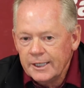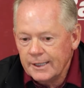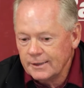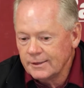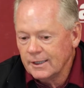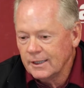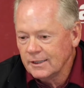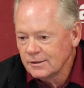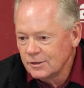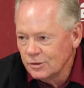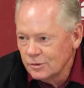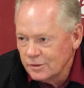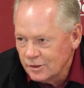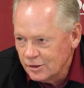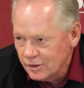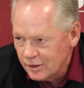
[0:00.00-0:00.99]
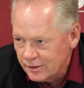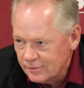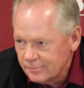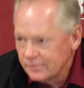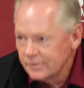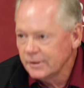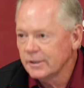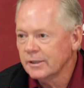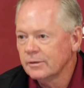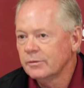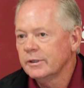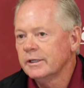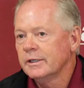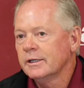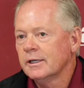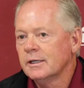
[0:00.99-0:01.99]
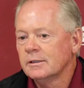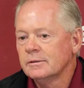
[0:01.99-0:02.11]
Yeah, Ty's doing good. You know, we